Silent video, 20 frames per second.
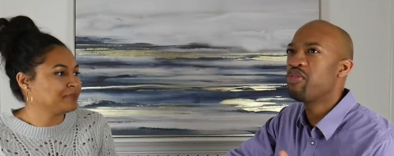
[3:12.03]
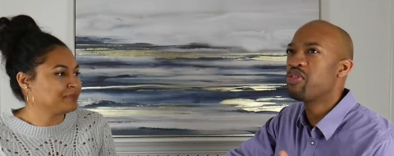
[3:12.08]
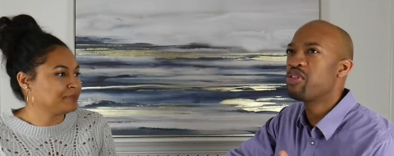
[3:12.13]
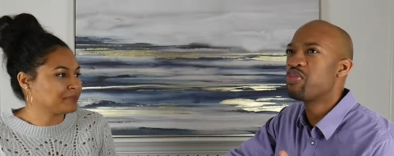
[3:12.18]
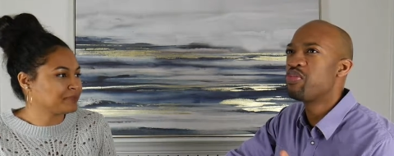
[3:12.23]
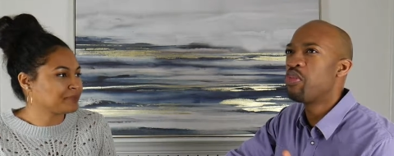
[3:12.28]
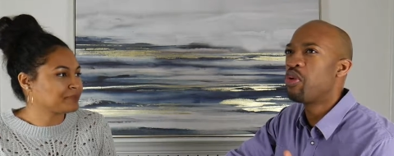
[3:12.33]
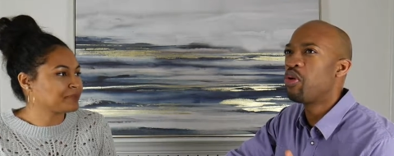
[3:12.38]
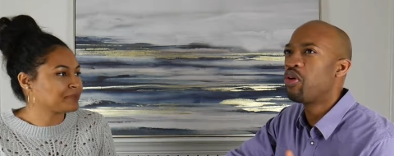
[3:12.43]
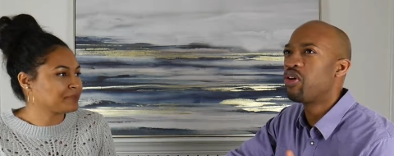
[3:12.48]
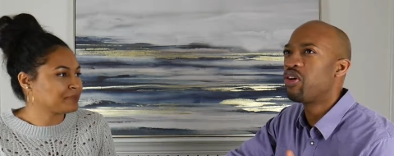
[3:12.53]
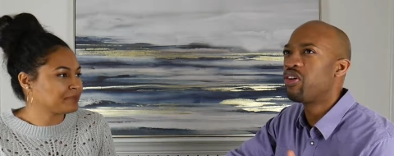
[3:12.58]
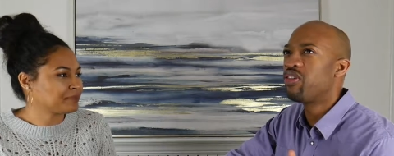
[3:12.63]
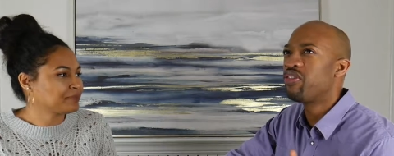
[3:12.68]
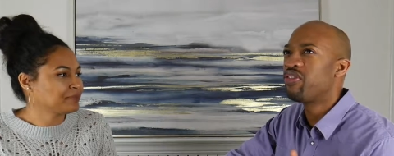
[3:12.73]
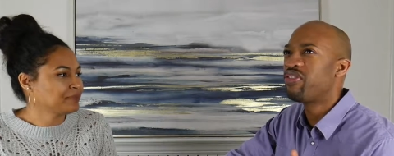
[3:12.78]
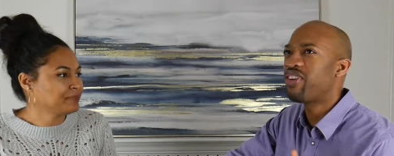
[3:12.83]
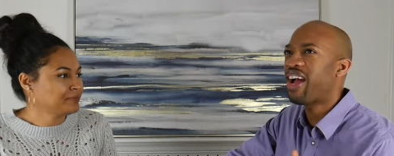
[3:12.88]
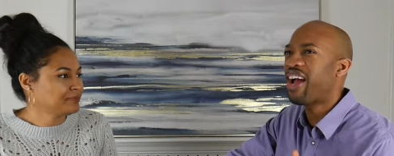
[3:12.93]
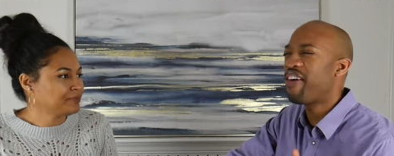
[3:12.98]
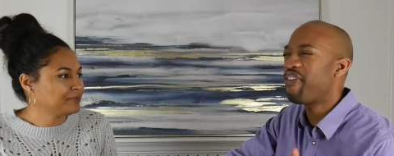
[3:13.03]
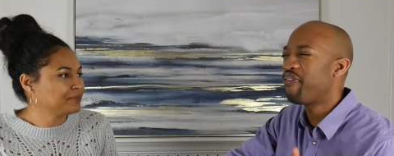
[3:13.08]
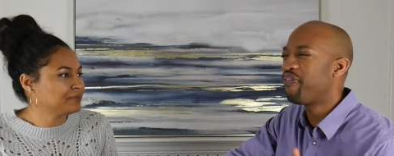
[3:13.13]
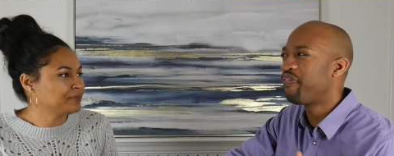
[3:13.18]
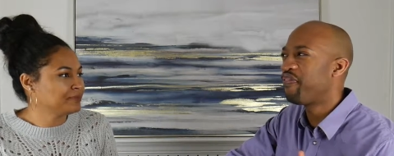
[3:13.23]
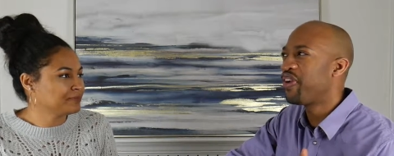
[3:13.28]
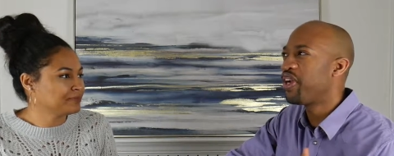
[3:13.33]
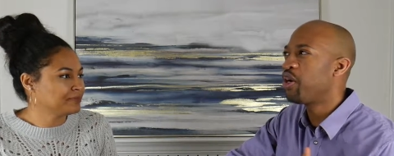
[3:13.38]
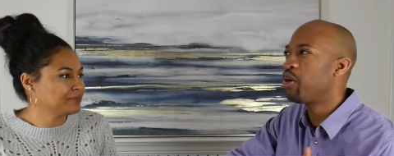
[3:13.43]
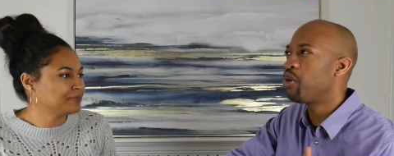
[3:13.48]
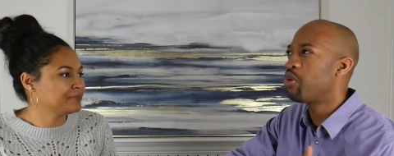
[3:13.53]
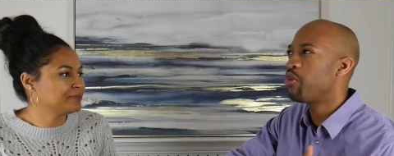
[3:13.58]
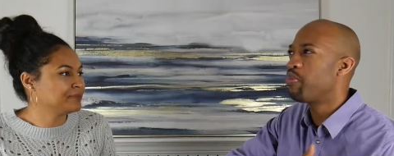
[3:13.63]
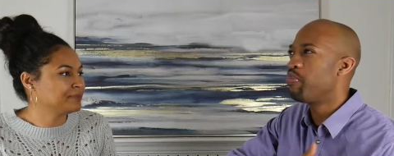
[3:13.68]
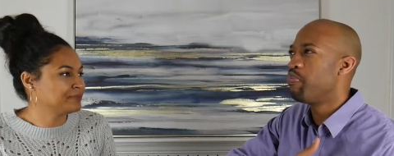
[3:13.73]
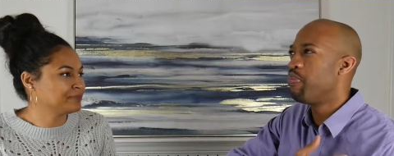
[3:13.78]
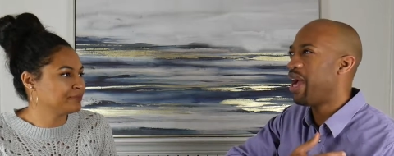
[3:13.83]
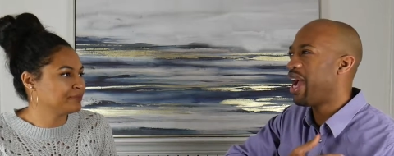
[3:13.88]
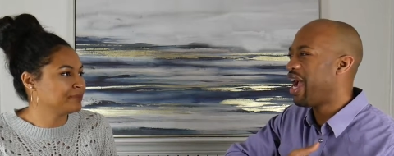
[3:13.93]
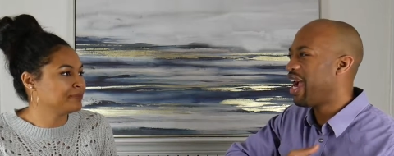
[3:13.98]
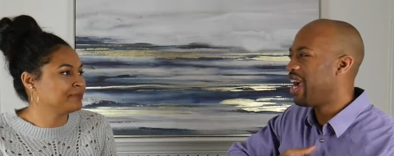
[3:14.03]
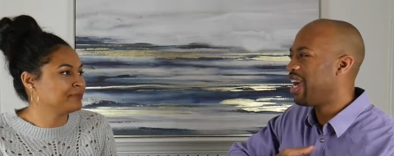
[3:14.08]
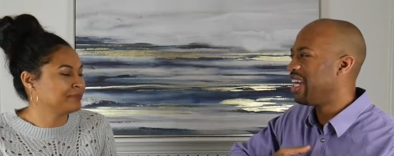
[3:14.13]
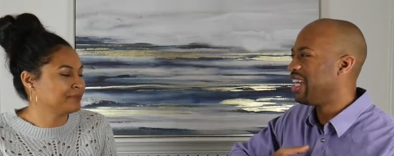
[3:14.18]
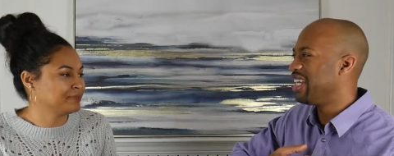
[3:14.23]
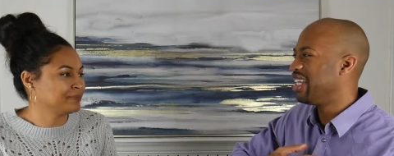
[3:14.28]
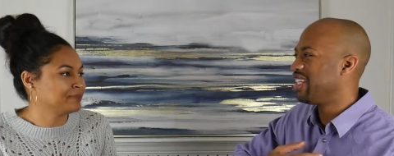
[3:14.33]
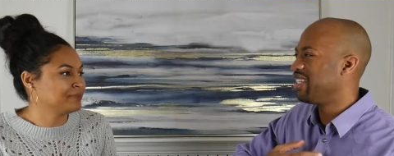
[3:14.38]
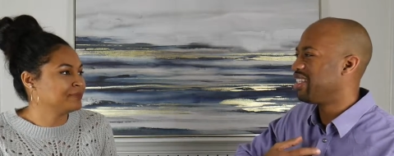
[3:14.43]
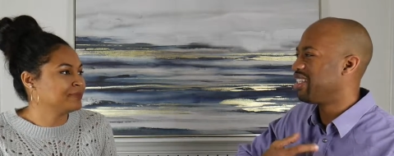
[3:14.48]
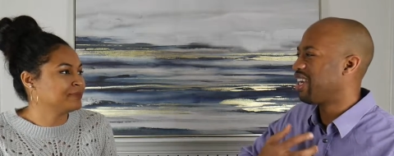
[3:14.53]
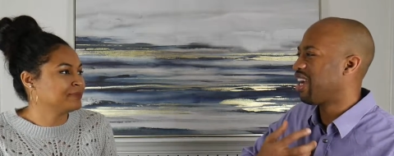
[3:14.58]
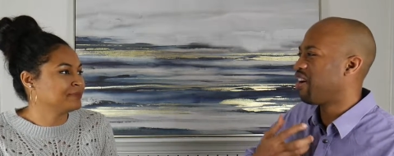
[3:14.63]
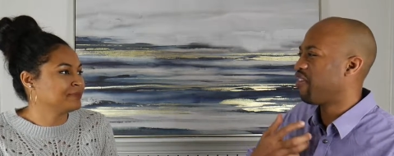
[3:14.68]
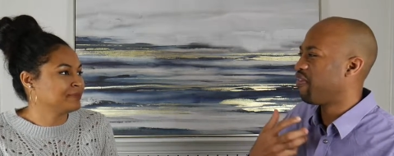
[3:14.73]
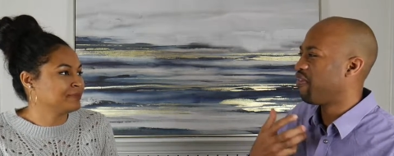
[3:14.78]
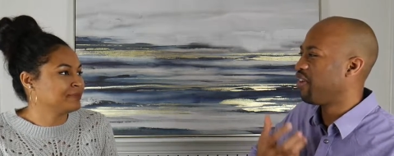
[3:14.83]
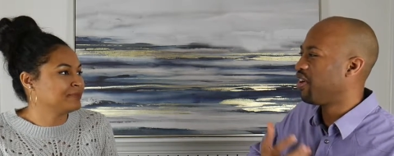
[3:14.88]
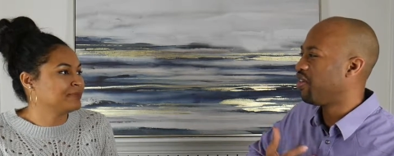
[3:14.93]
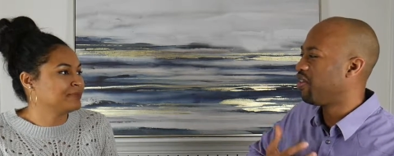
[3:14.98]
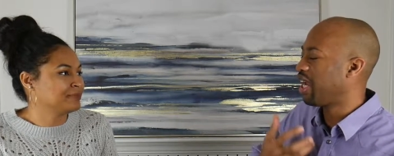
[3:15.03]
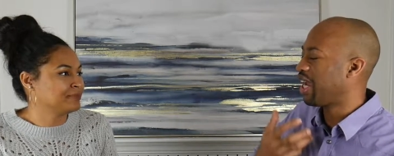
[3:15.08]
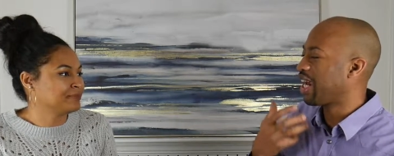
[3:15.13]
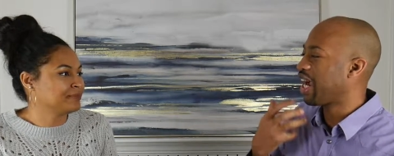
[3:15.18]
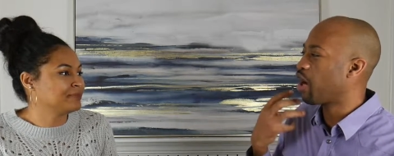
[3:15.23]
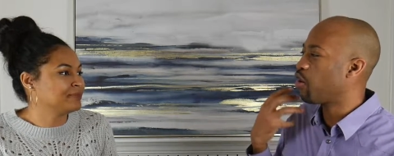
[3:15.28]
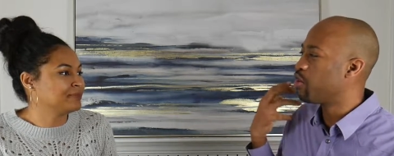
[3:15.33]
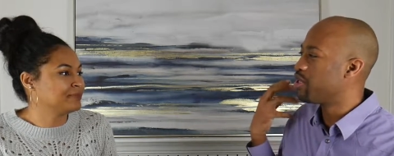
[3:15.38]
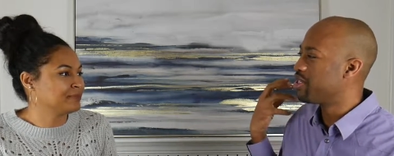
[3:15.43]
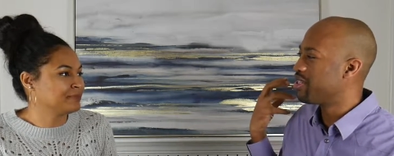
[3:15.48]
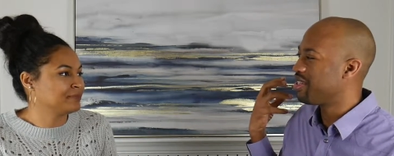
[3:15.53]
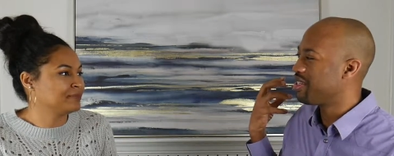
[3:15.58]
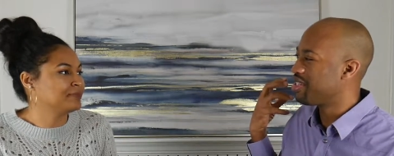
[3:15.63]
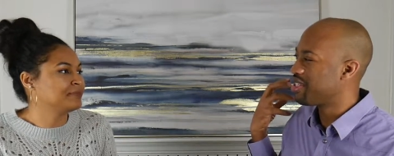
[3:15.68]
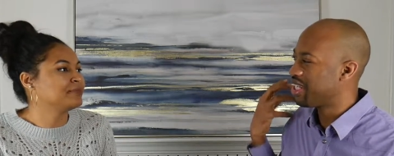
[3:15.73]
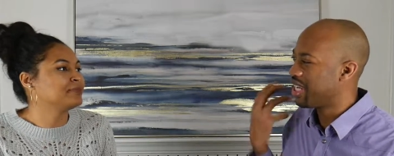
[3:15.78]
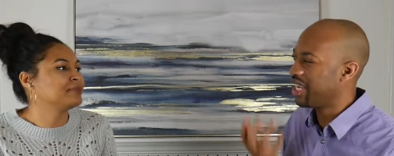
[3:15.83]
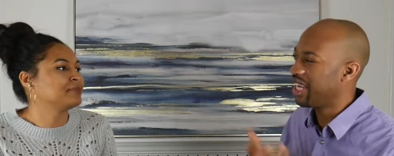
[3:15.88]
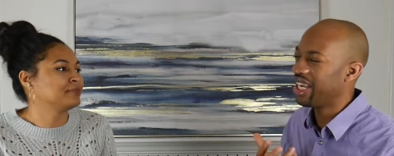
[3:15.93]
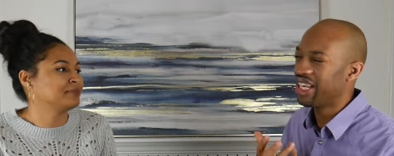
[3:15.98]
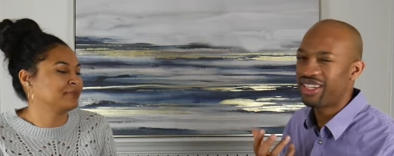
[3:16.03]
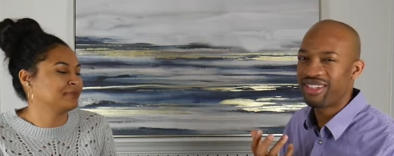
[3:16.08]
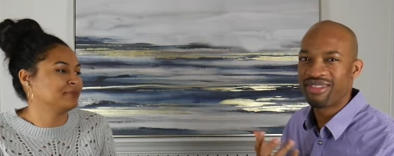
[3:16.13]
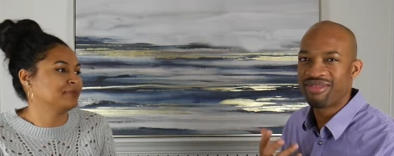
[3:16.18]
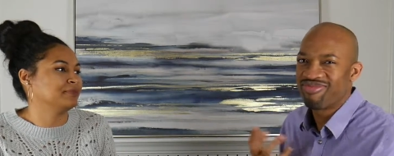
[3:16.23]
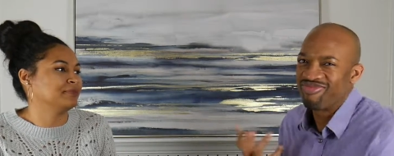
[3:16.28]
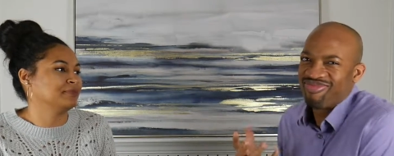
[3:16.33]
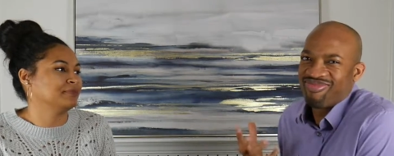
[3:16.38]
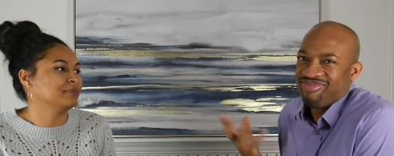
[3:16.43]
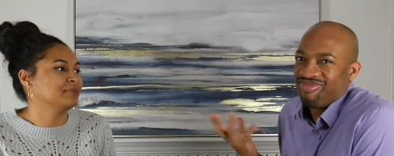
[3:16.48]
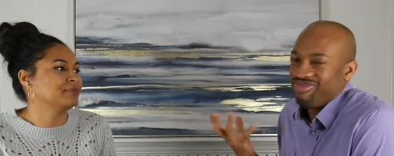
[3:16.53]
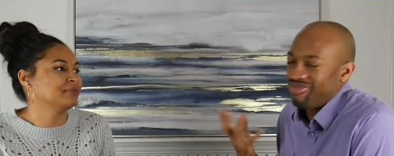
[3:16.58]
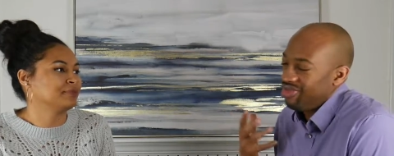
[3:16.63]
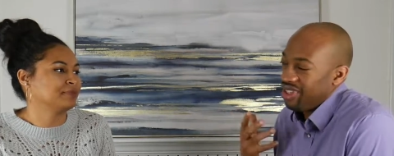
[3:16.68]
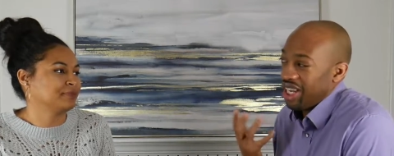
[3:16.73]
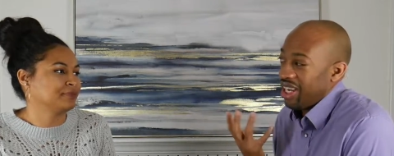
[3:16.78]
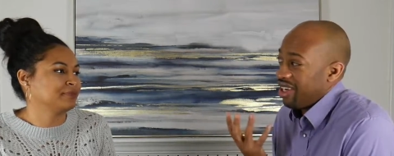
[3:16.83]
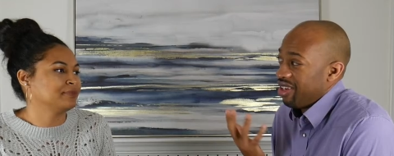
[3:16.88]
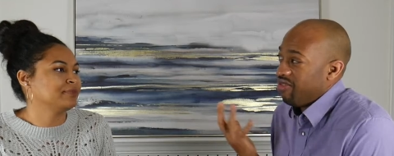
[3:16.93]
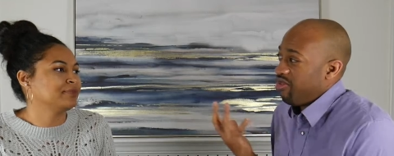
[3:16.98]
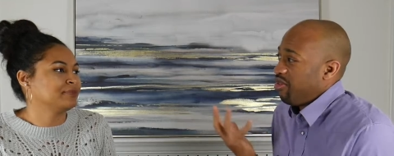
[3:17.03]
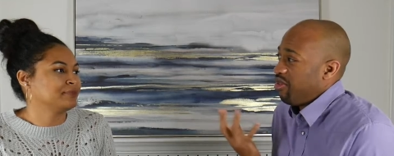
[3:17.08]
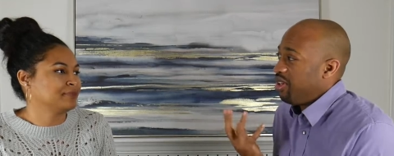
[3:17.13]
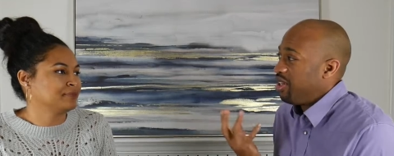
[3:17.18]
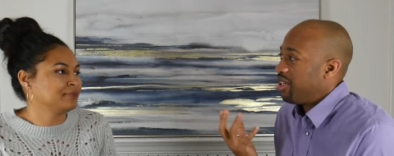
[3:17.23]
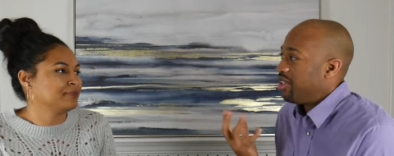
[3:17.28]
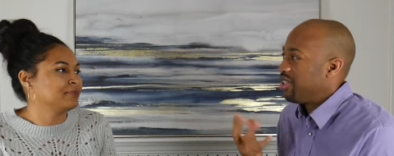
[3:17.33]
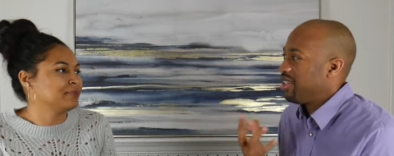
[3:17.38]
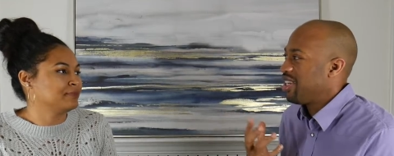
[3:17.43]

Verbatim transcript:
Speaker 1: it was more of I felt bad and I felt like I was in sin, mm-hmm. like for real.